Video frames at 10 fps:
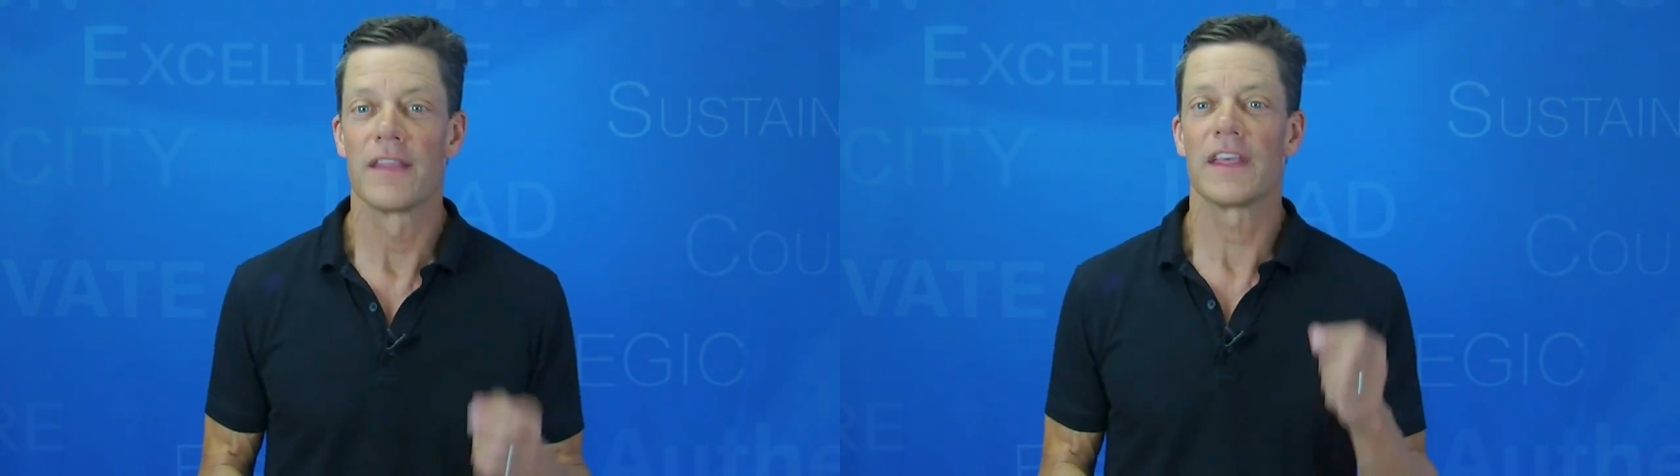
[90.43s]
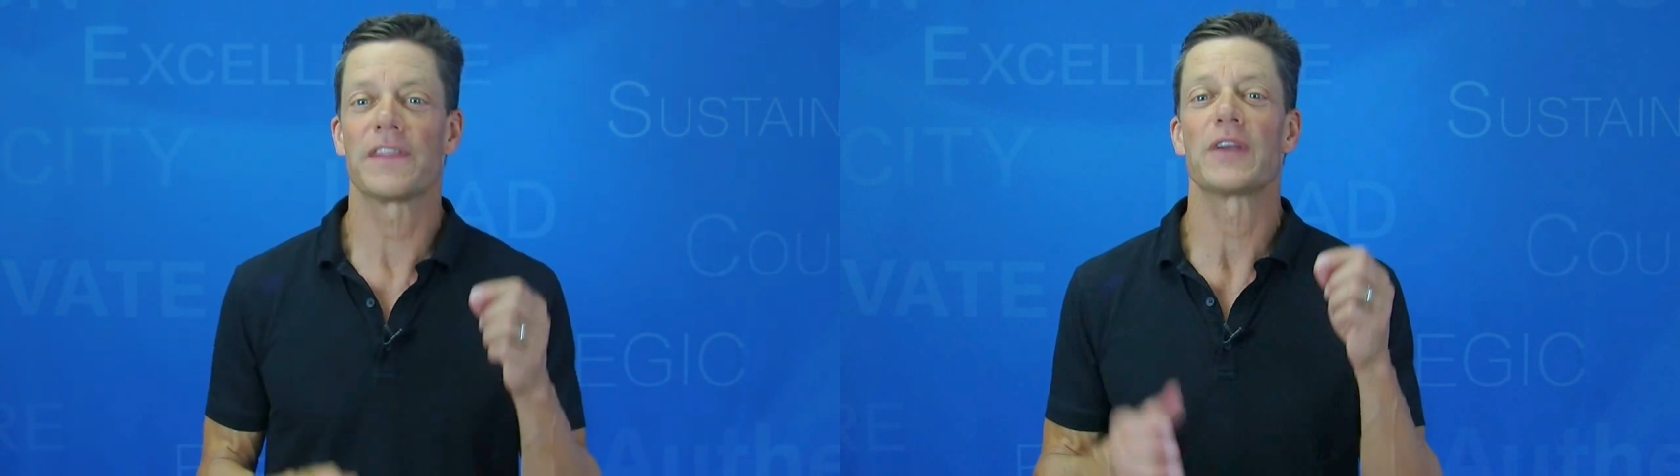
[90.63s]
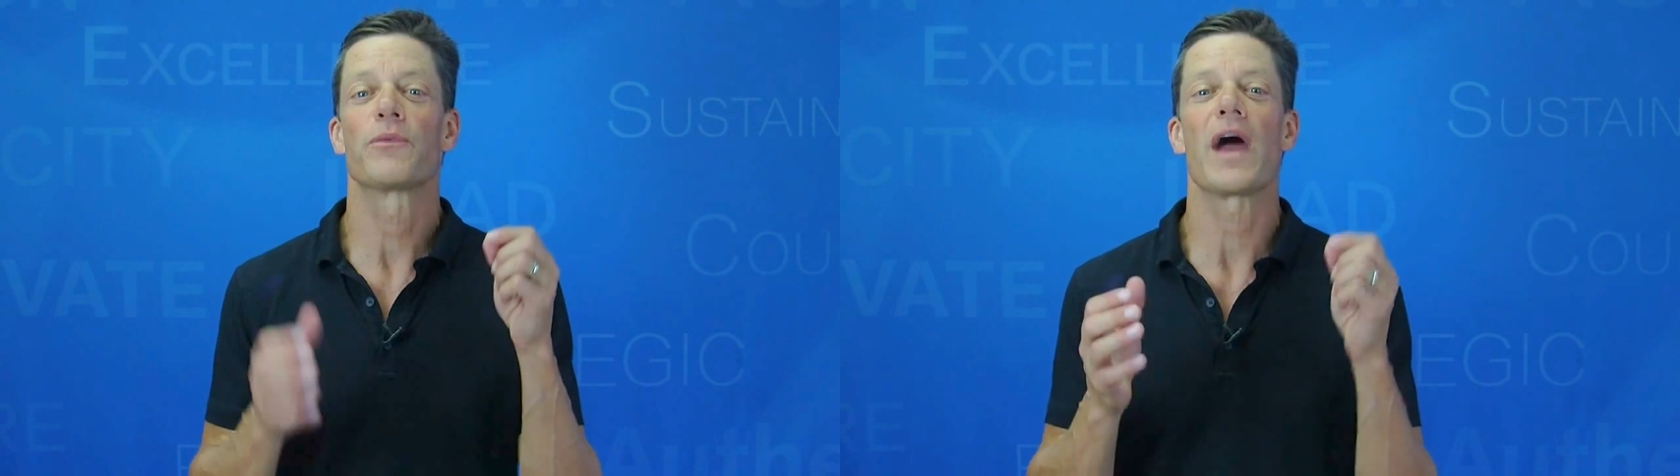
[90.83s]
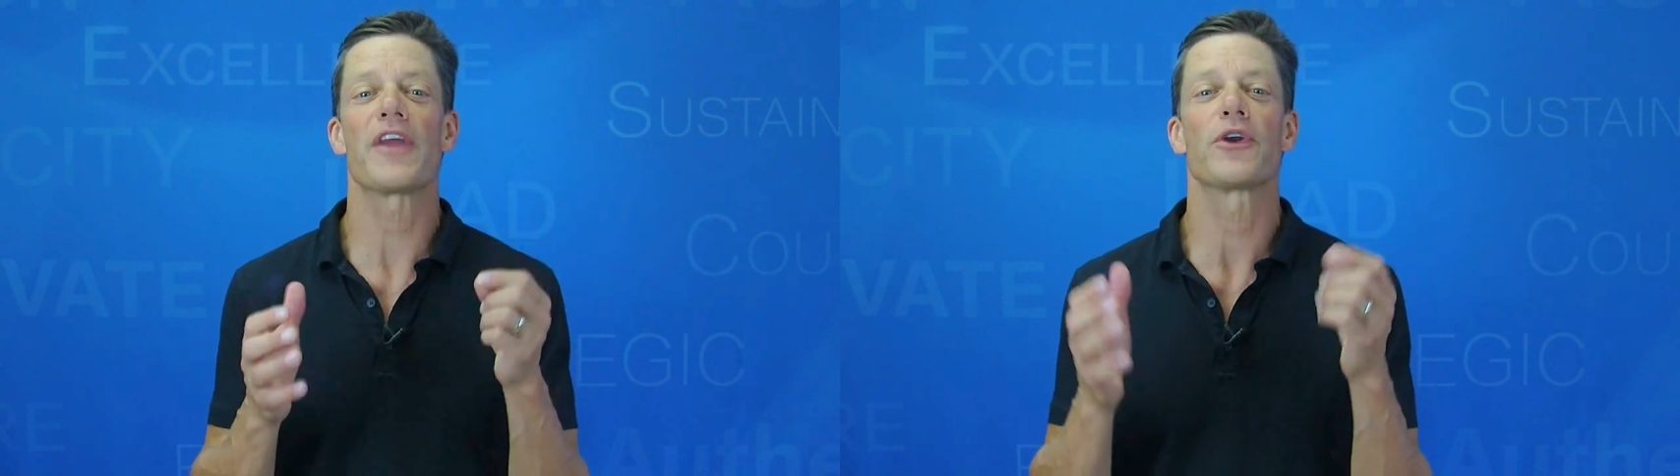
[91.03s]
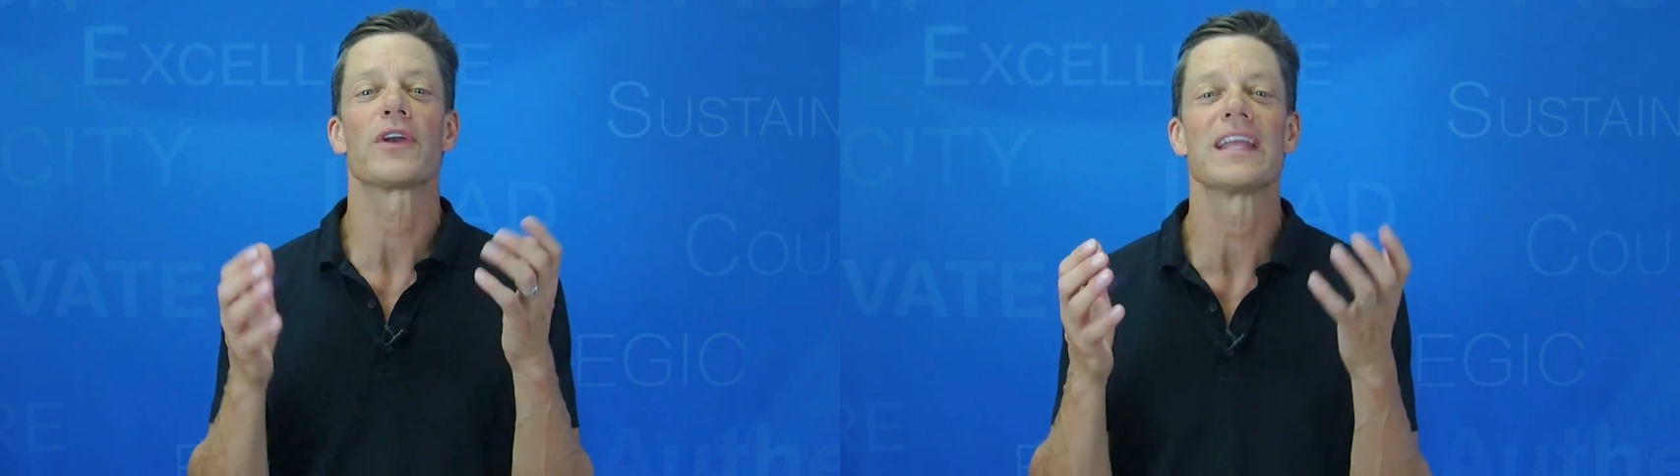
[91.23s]
that they'd
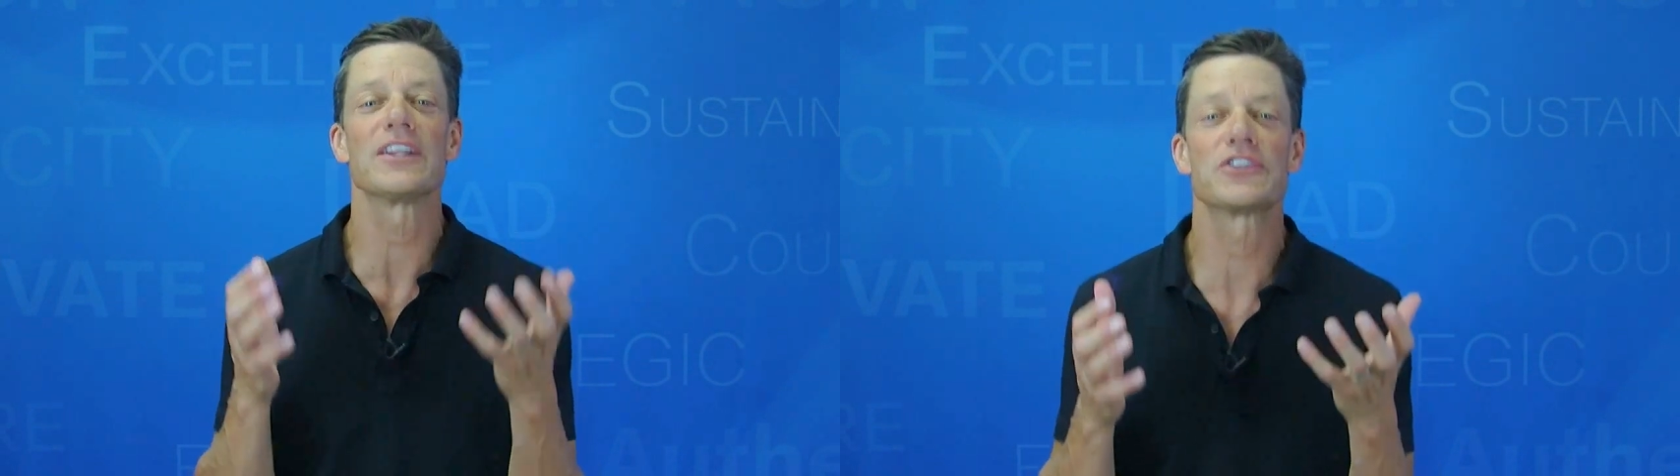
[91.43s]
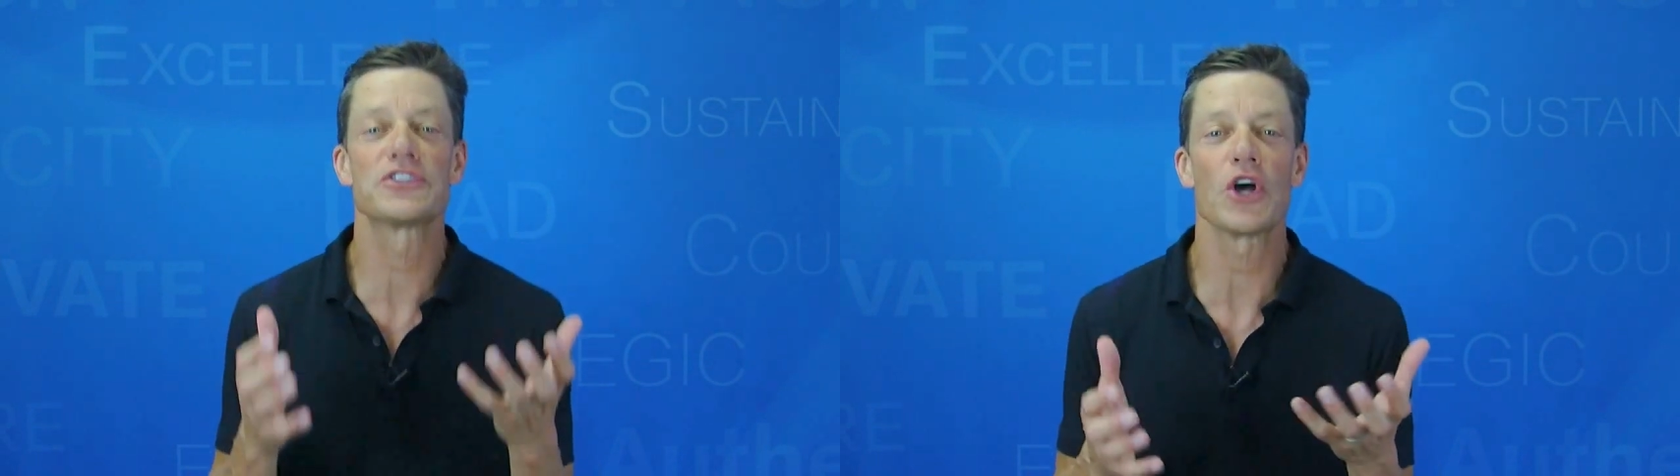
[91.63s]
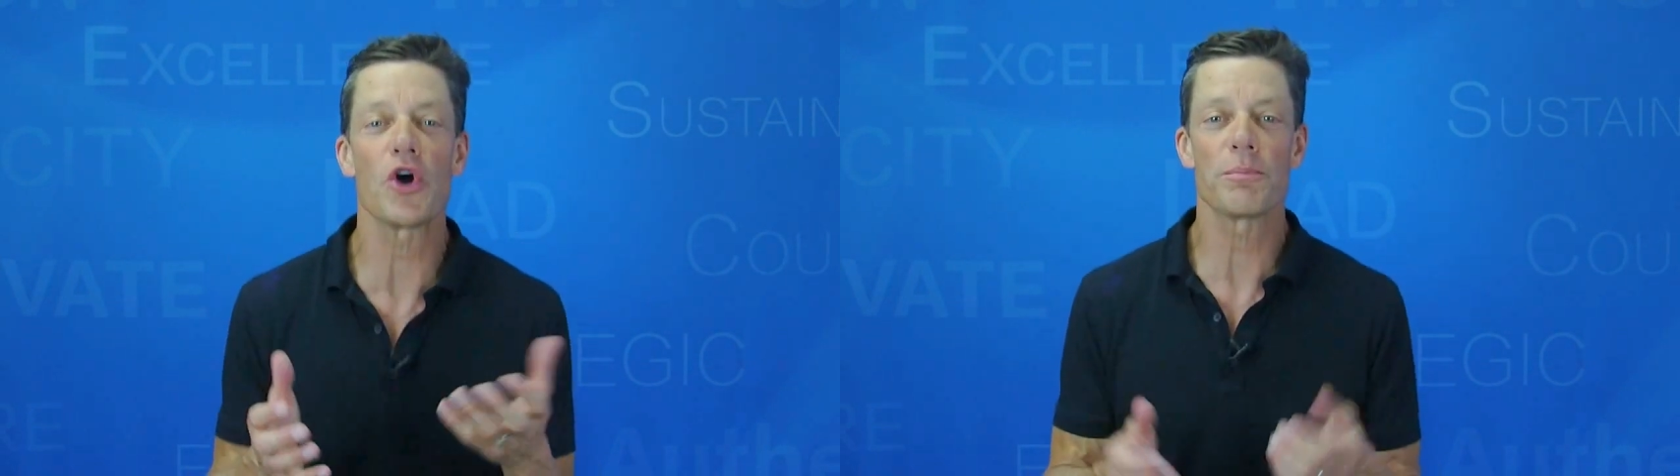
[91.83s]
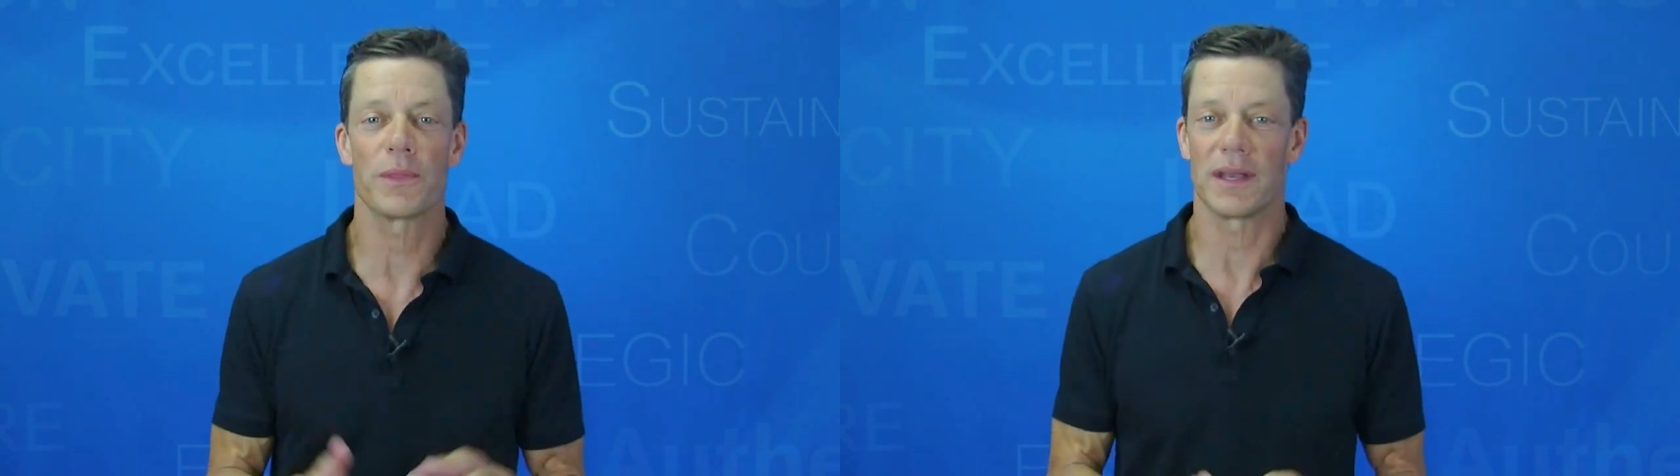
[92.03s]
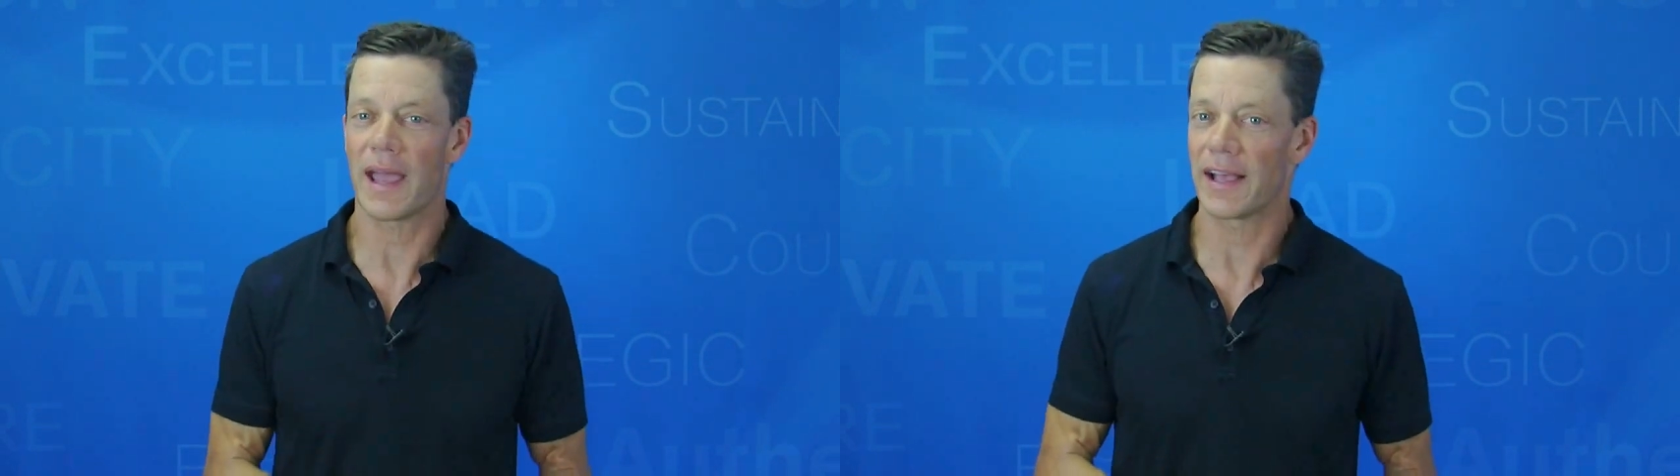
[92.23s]
rather eat soap
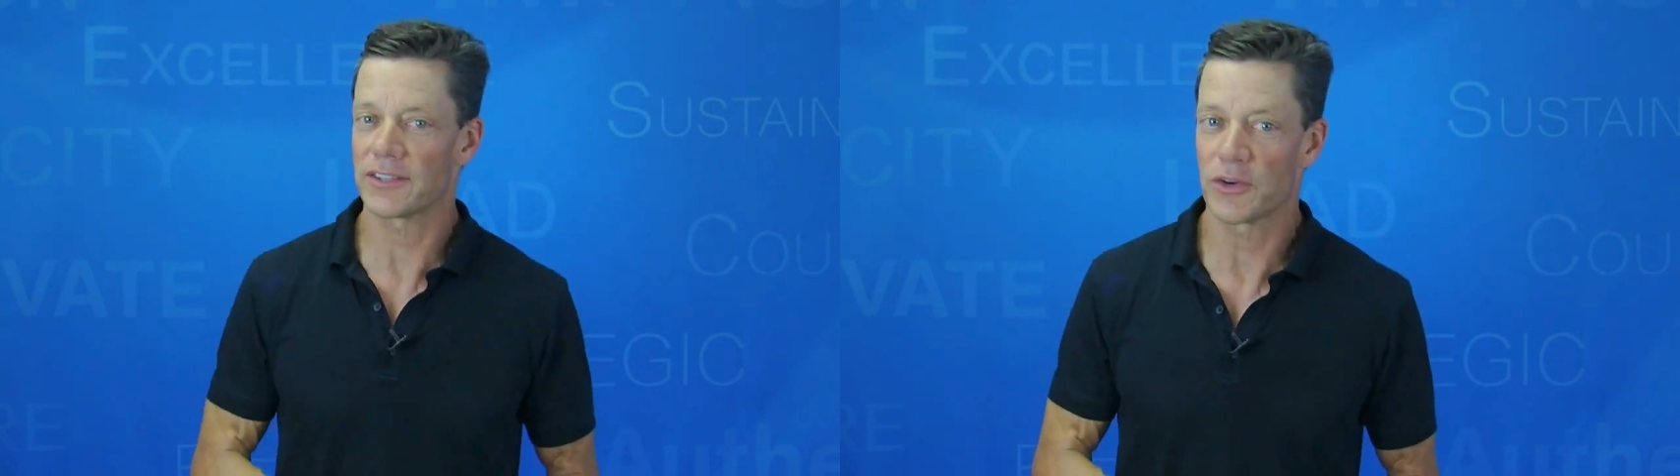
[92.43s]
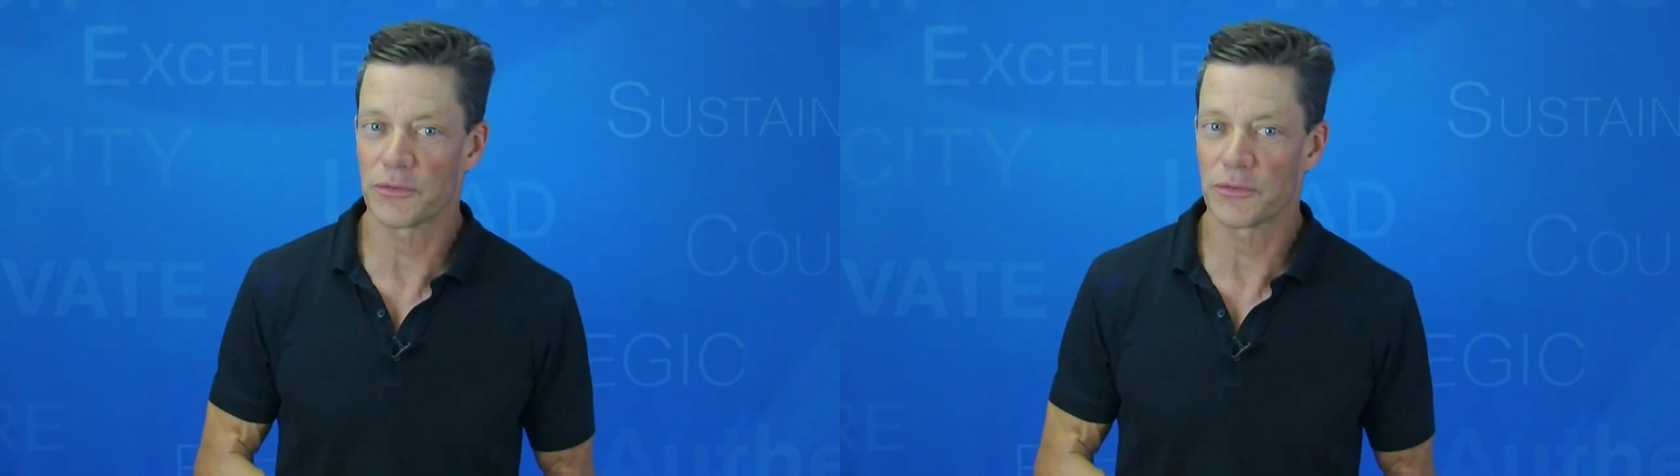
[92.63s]
than ask